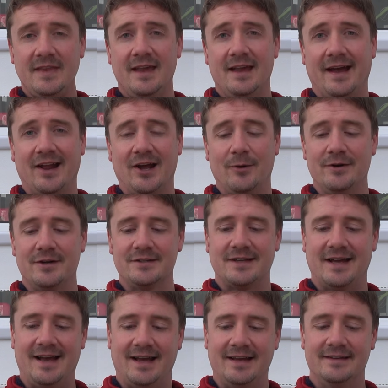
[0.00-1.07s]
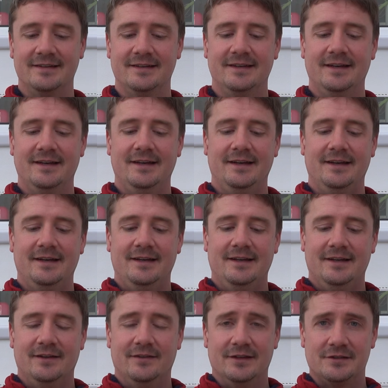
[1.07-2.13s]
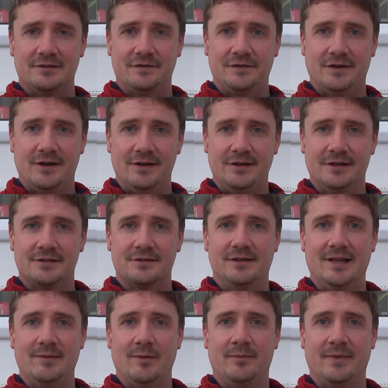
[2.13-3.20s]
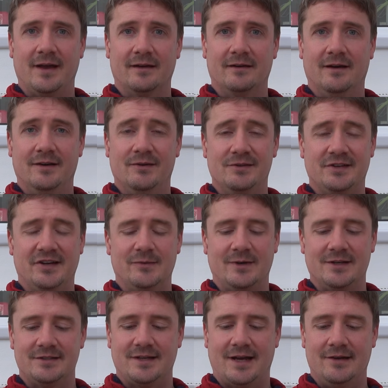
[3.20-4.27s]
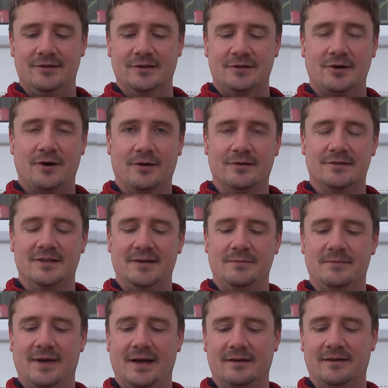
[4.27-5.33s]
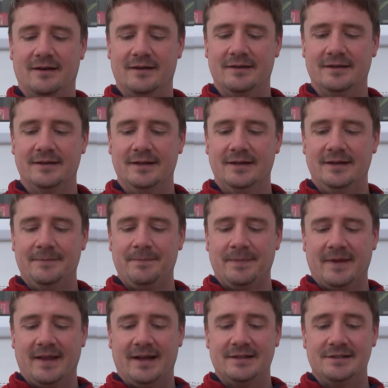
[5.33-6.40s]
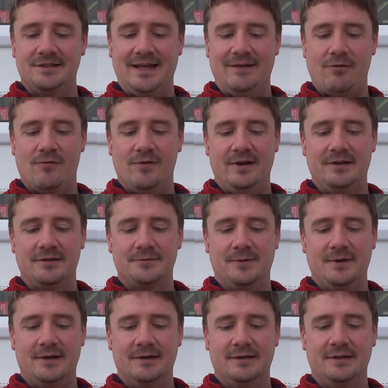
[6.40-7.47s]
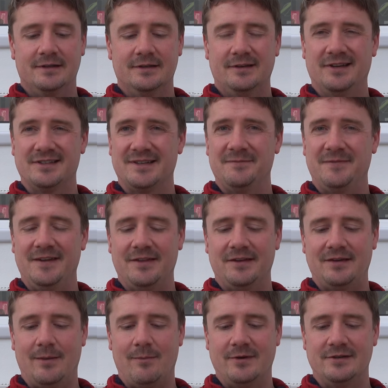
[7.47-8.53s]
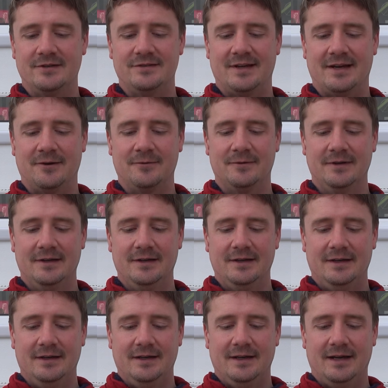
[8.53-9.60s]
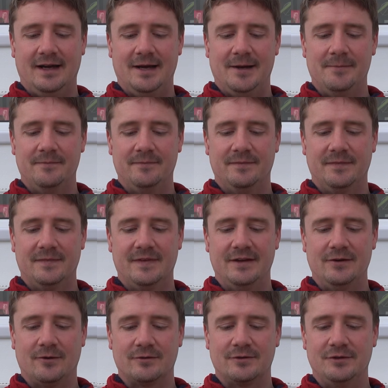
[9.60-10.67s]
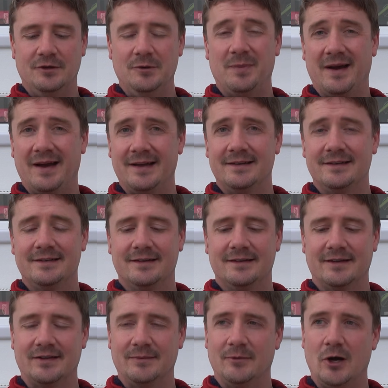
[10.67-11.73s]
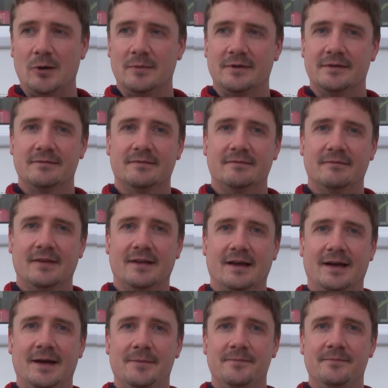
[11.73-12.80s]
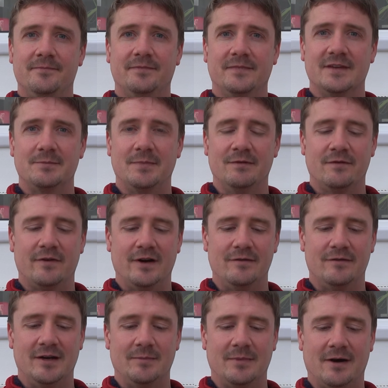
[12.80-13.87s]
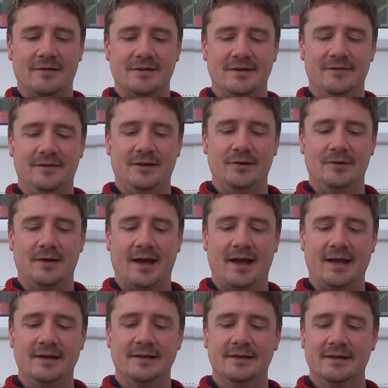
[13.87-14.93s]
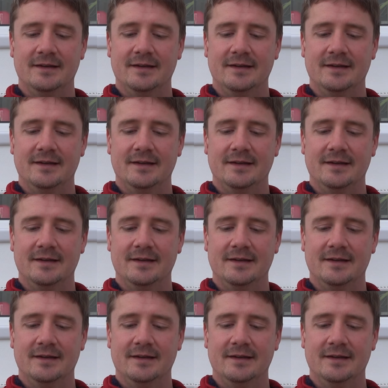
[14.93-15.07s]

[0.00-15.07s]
and I would just add this Furnace sleeping bag liner instead of my standard cotton sleeping bag liner, and see if it really does work. Because I think the temperatures now, they're not too bad at the moment. It's been very, very mild here in the UK.